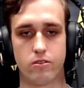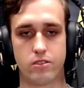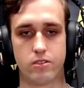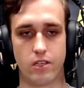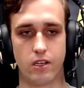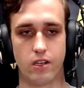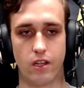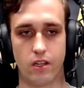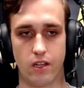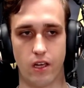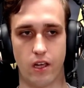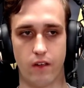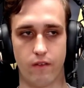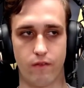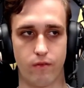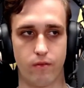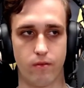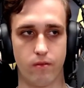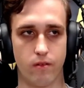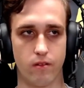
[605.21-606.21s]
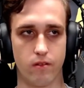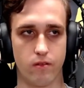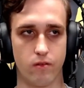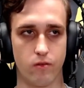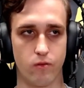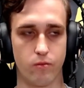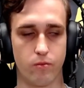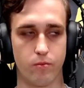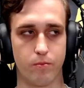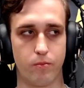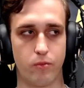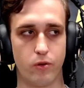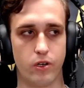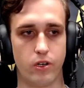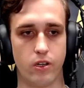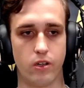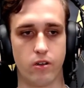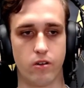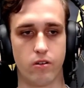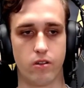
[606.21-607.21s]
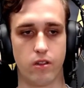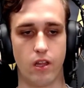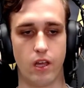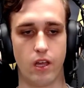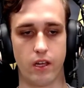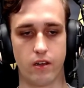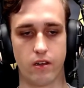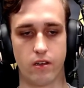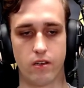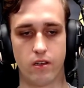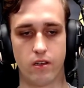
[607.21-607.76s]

say that I have pretty good like